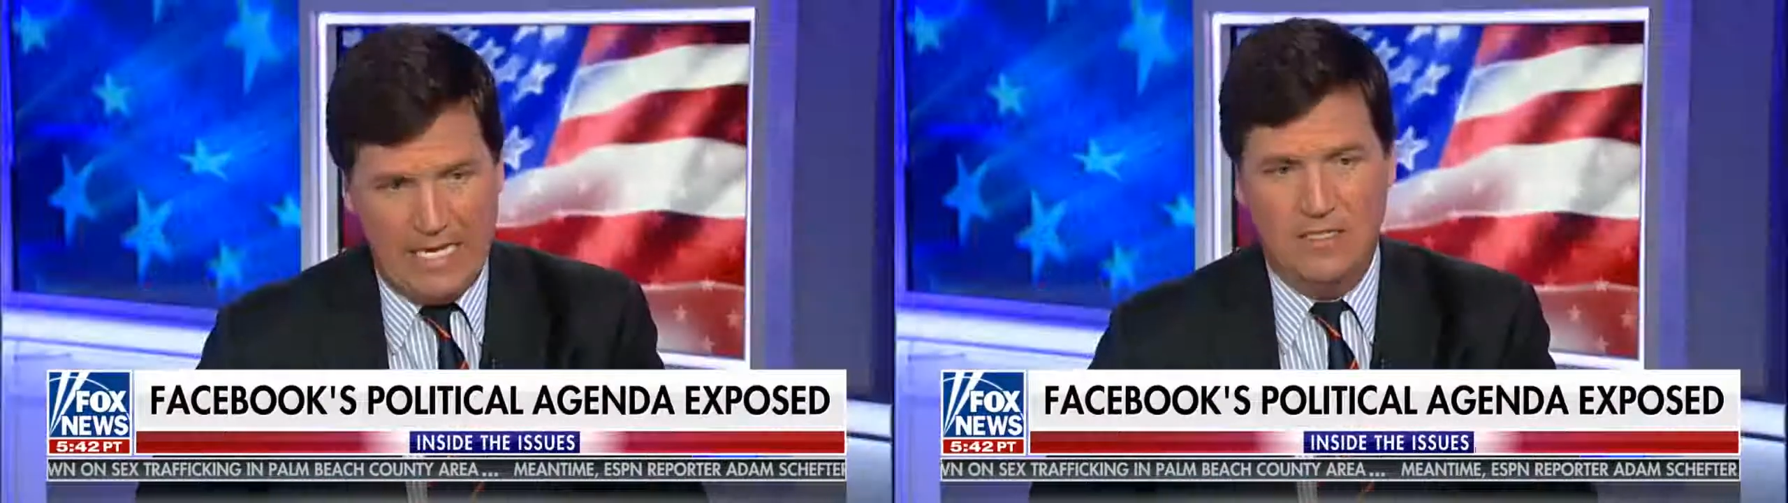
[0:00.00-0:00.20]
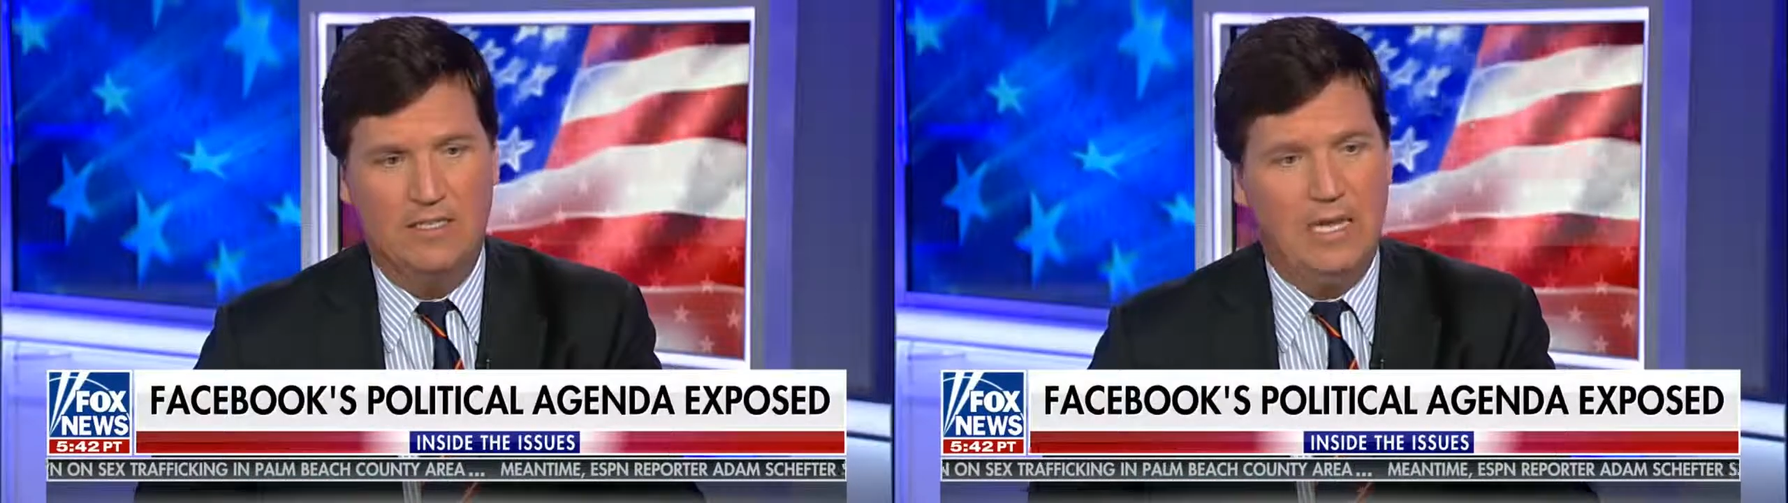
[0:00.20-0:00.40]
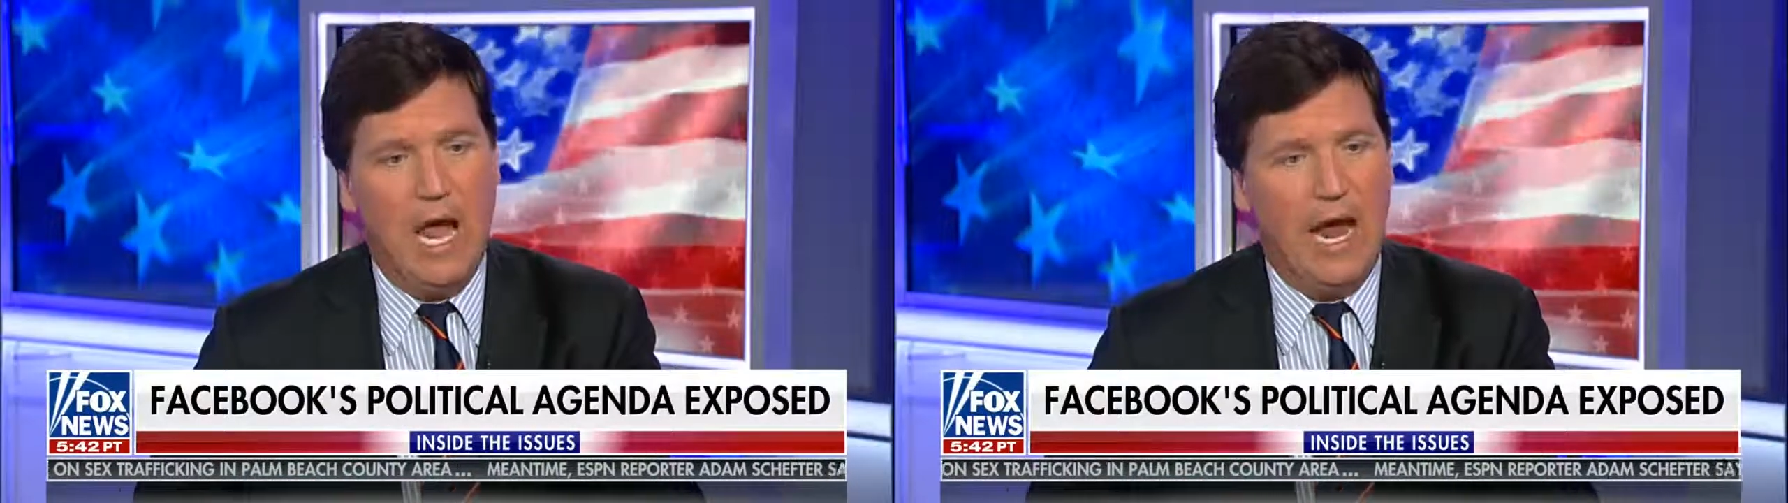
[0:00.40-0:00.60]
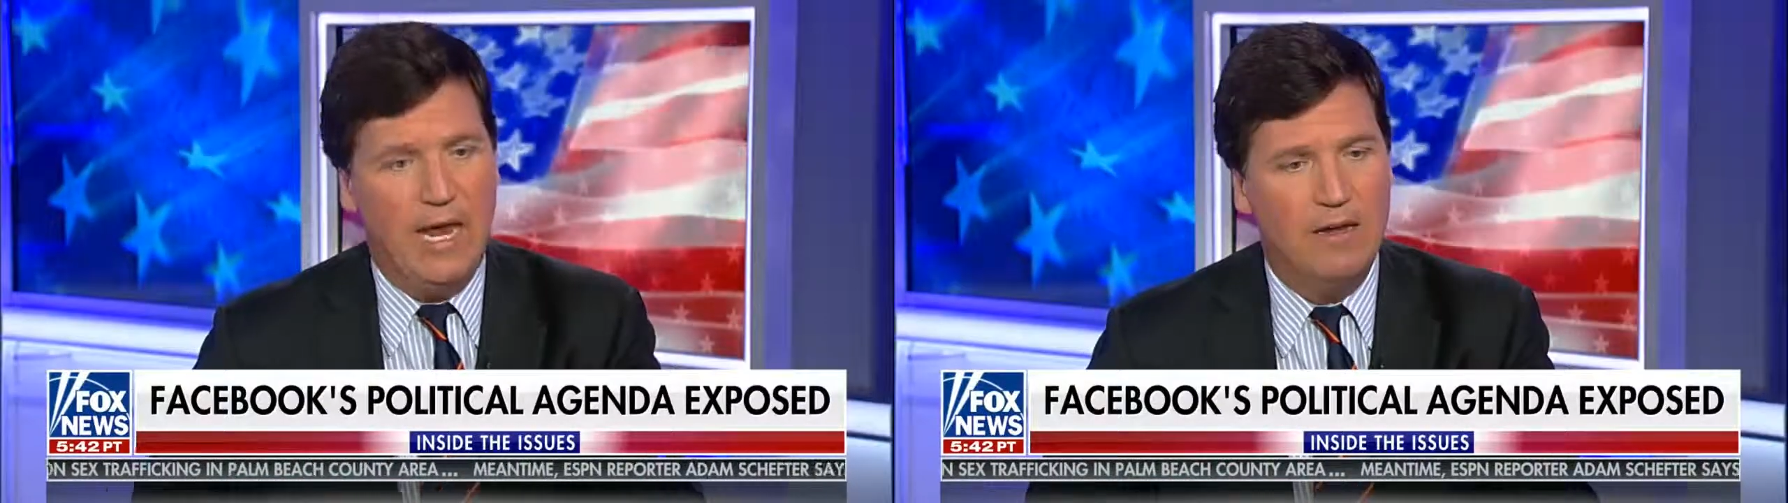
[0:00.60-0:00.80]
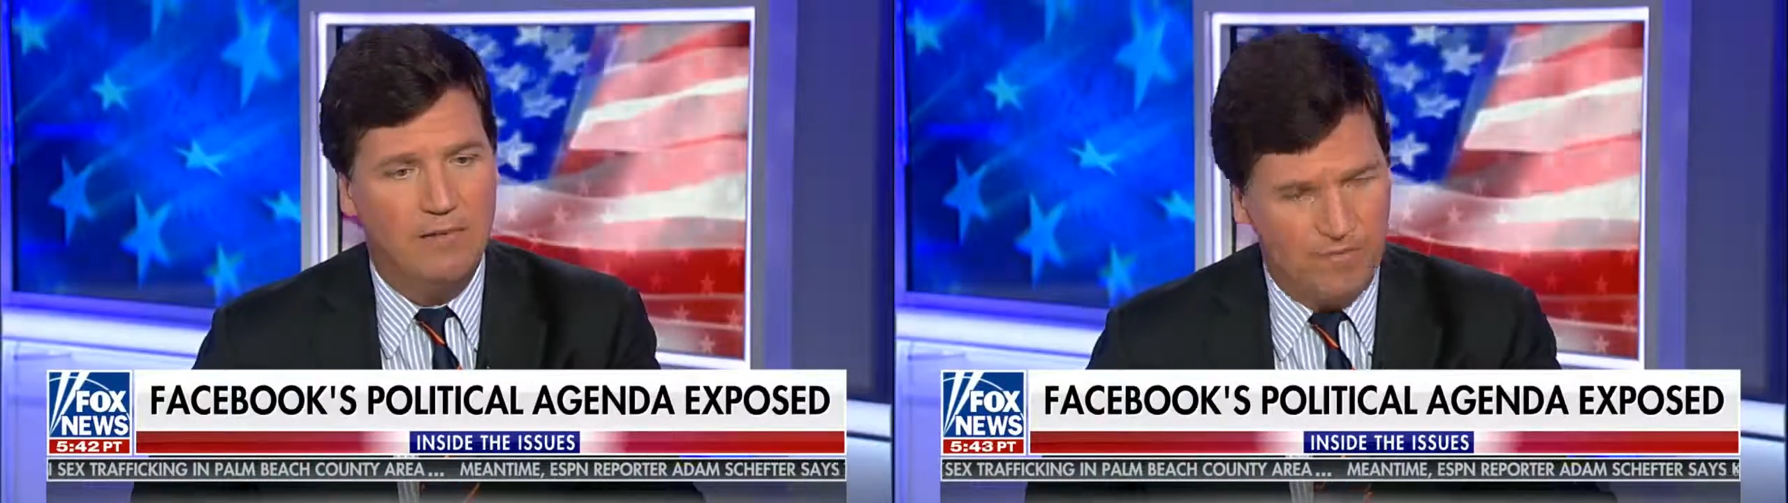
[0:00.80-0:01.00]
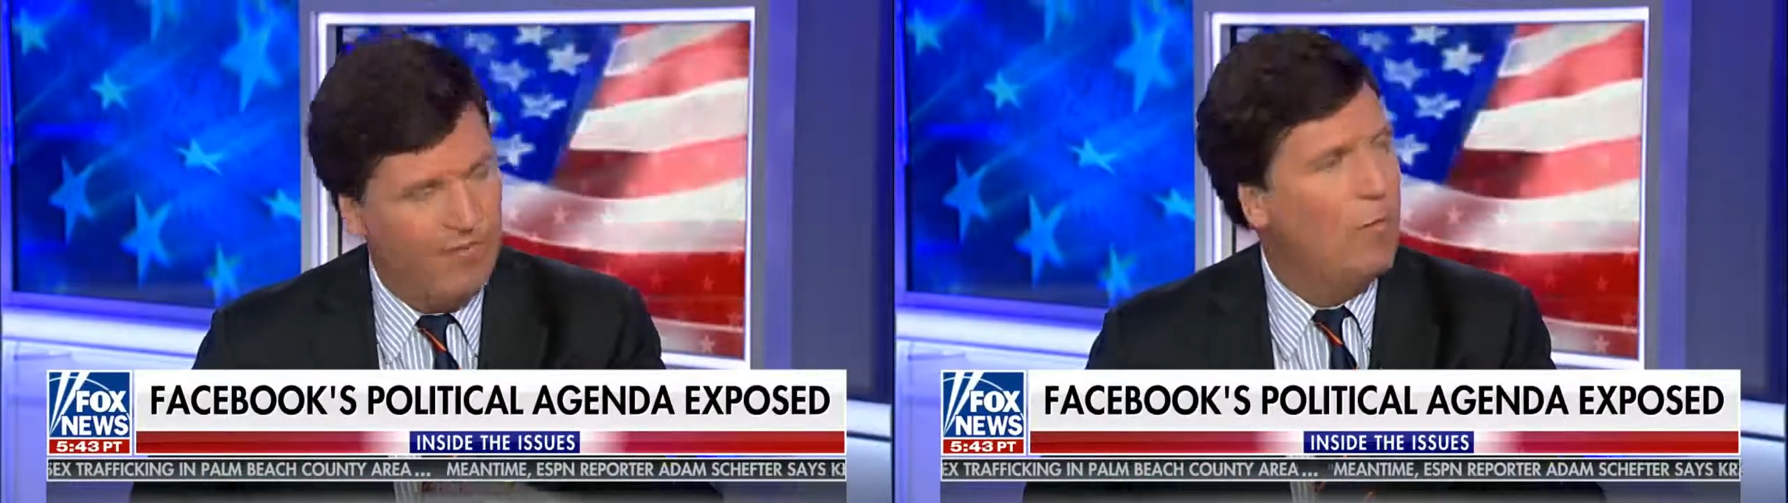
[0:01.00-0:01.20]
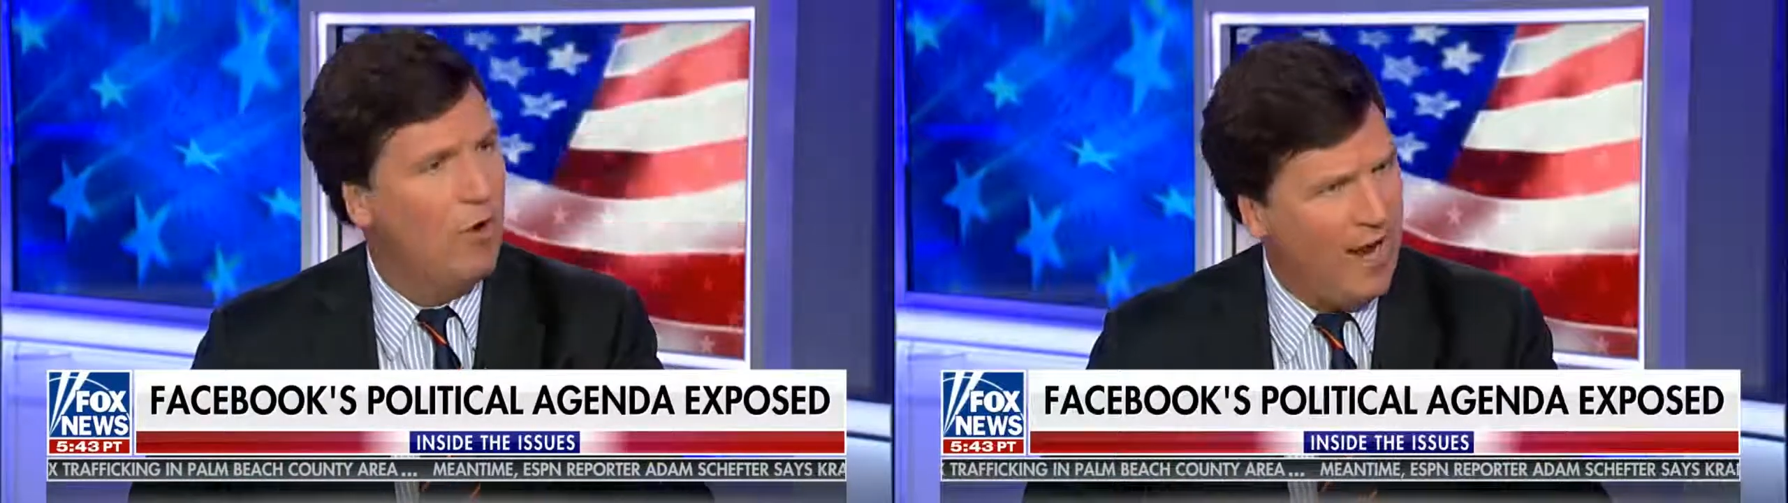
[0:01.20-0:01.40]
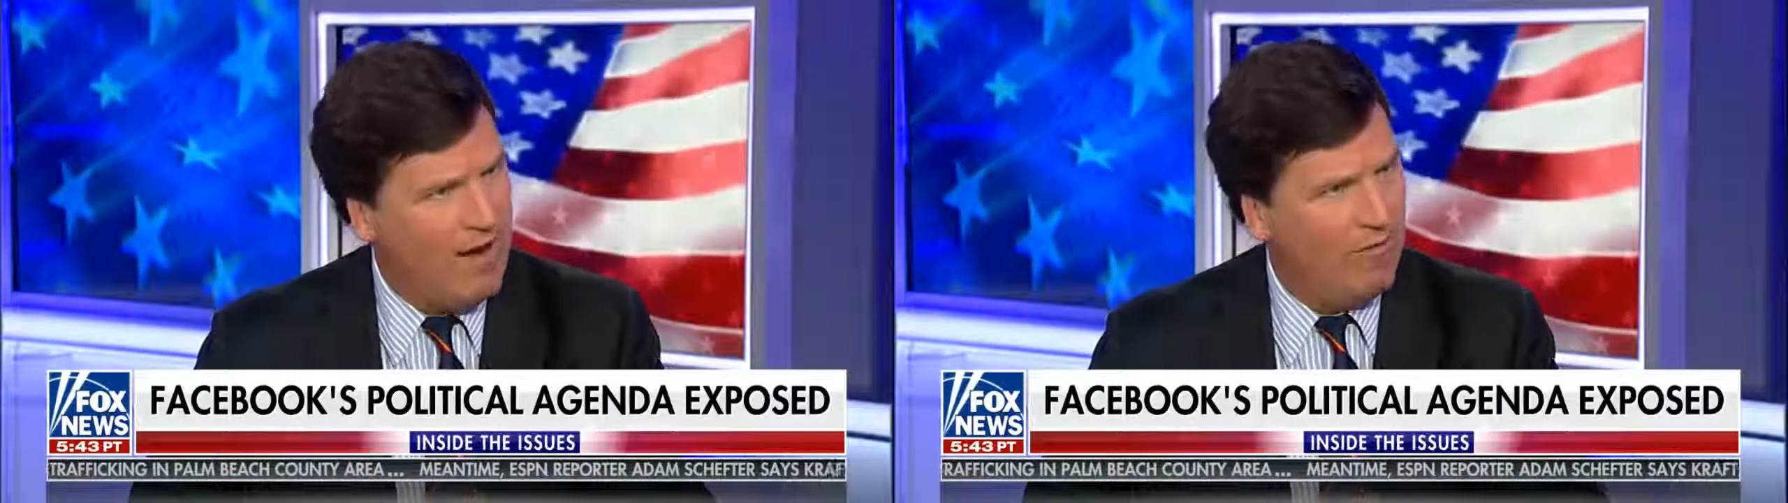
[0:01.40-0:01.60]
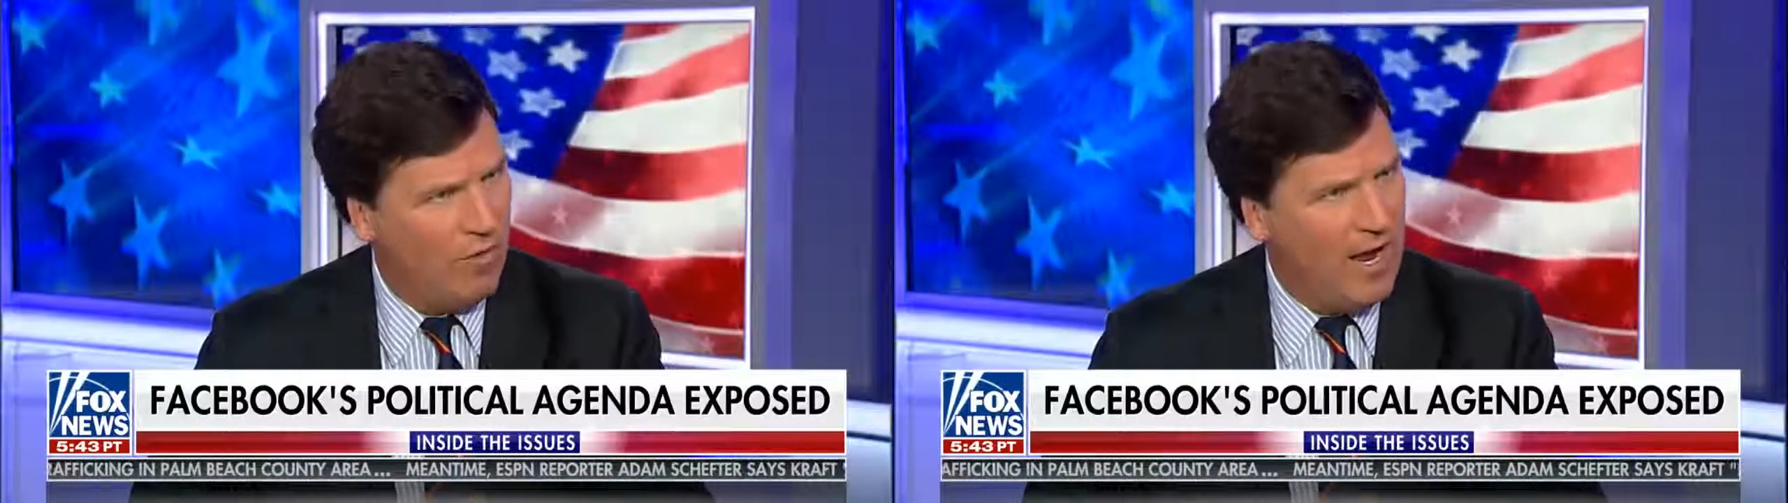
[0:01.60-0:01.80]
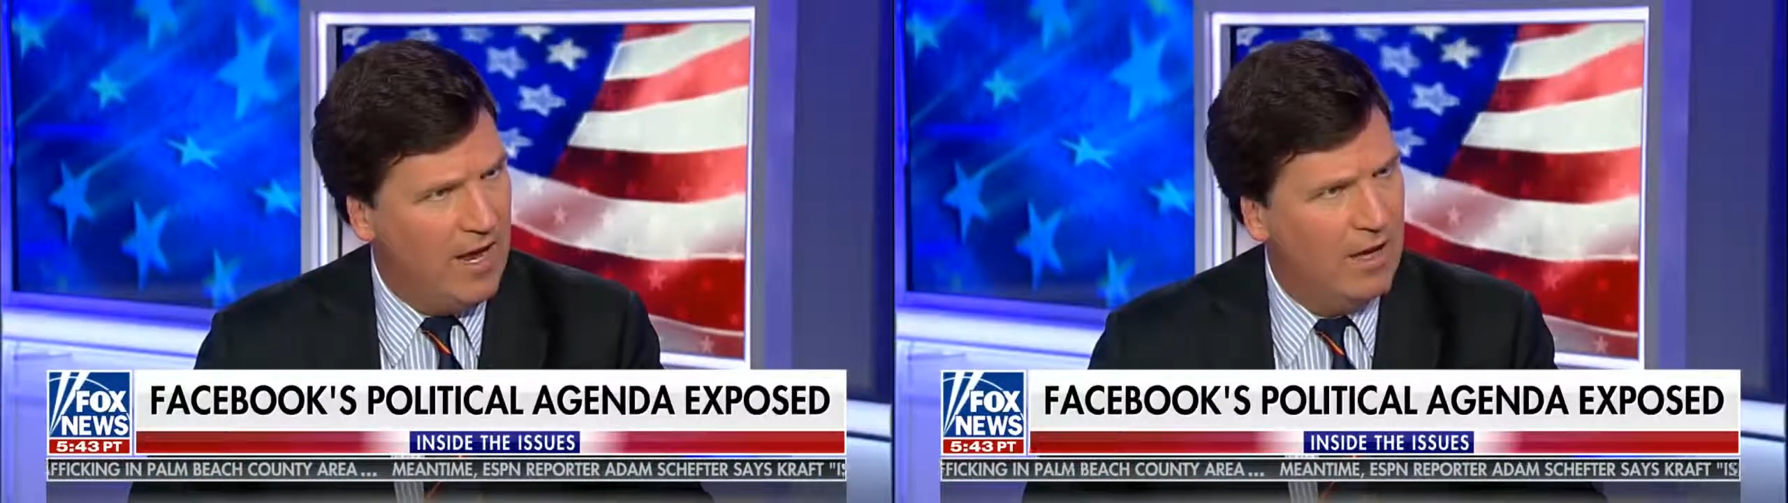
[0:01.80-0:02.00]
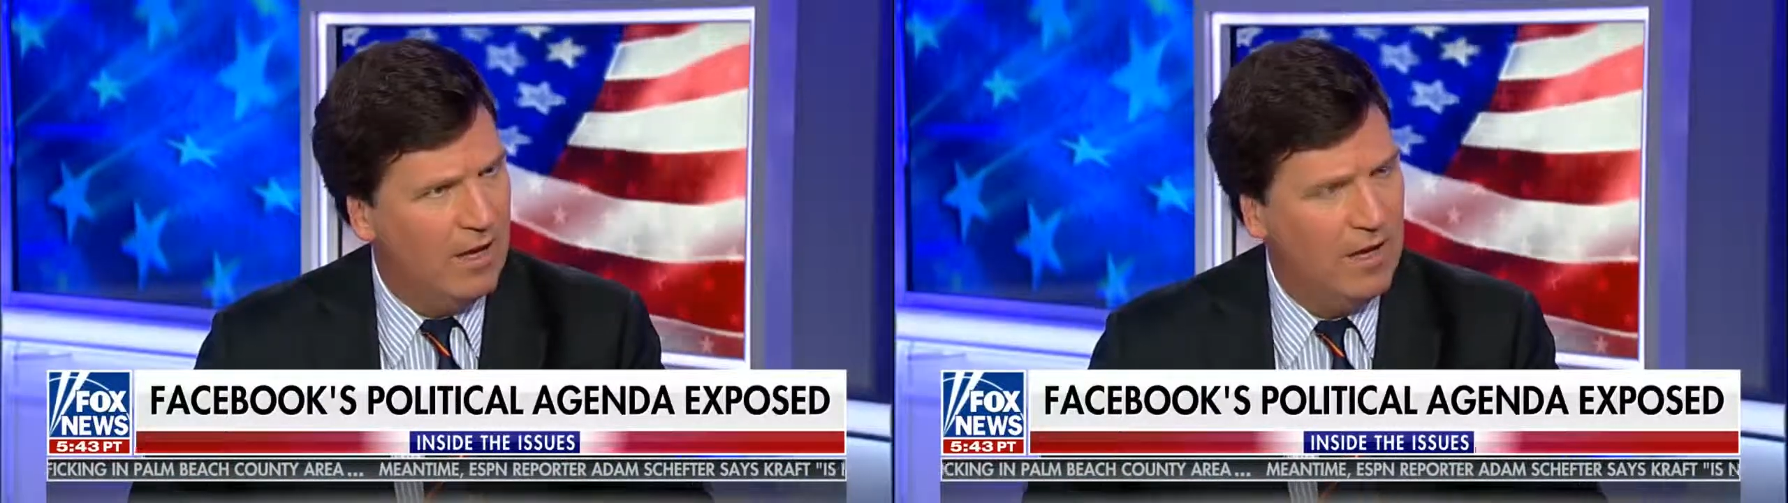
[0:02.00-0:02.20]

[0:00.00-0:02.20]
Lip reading: inside from what I have read.